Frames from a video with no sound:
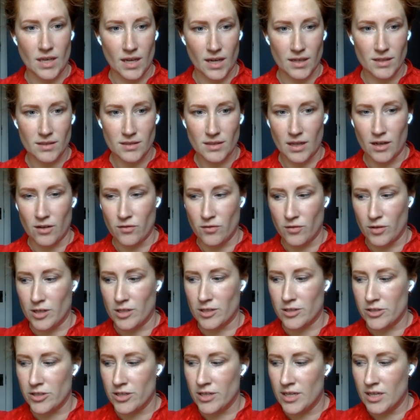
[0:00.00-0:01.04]
Yeah, out of
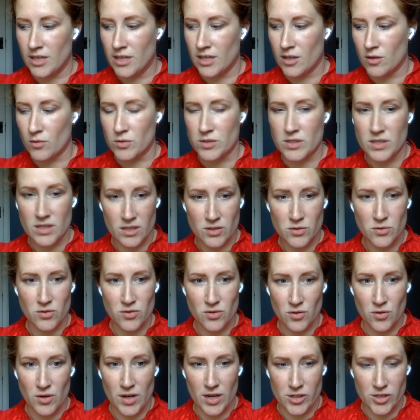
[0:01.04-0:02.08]
reach. This
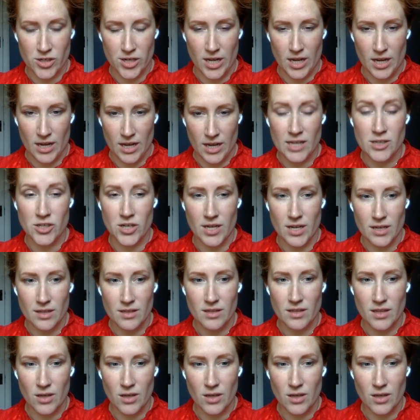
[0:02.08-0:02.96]
was through NGA